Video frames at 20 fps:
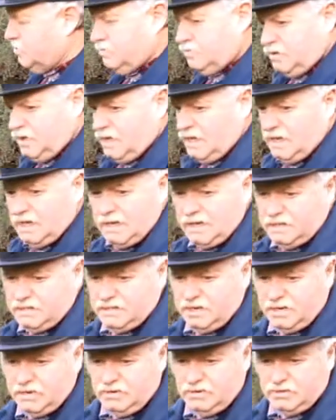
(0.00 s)
where the
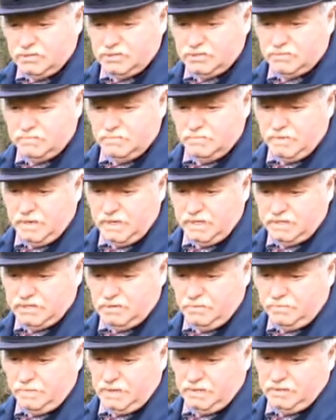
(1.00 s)
Atlantic Ocean meets
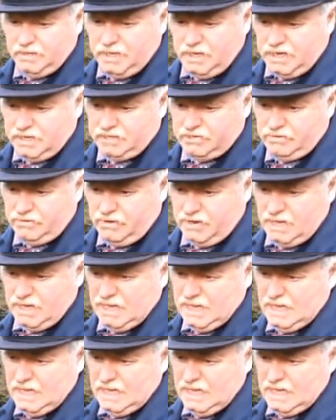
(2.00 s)
up on the estuary.